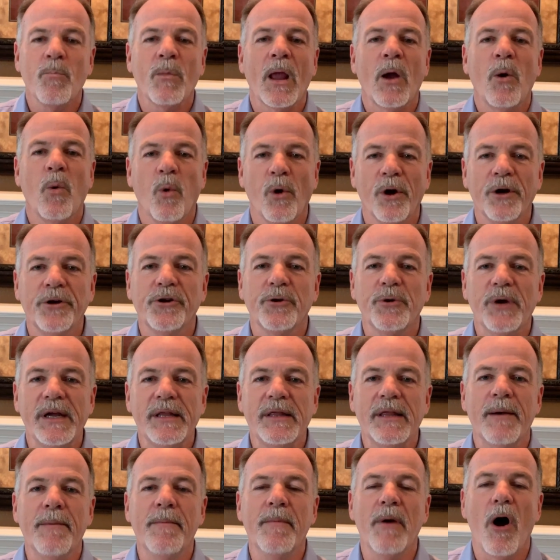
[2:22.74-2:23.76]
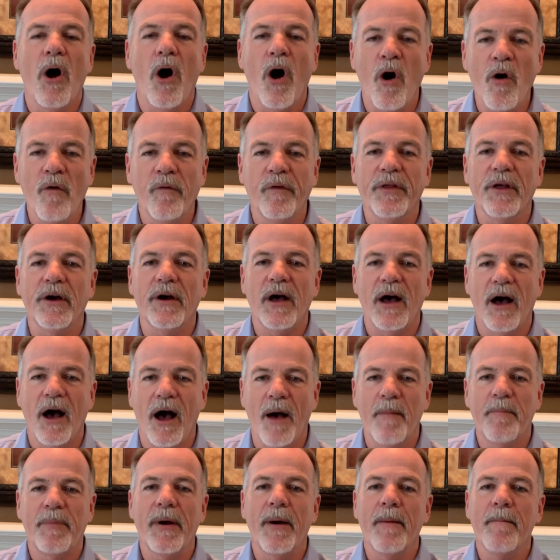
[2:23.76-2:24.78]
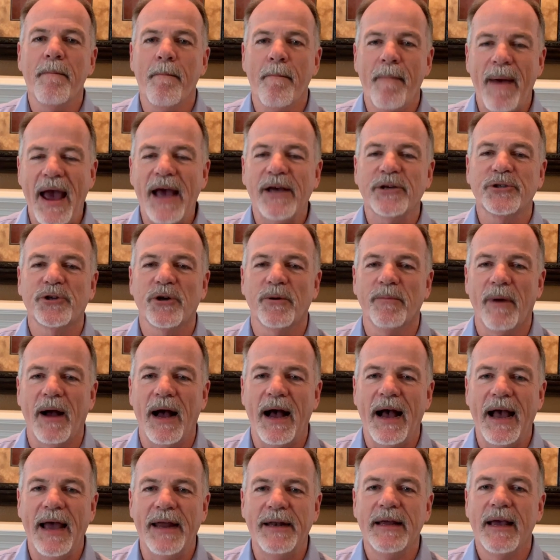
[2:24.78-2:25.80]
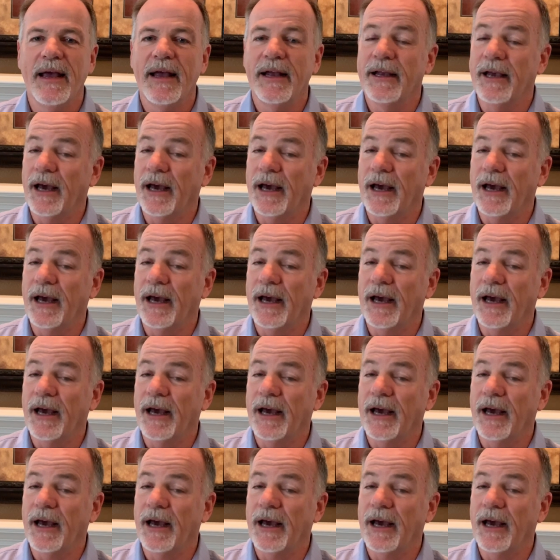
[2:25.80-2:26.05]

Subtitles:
We're doing the Over the Hump Mastermind,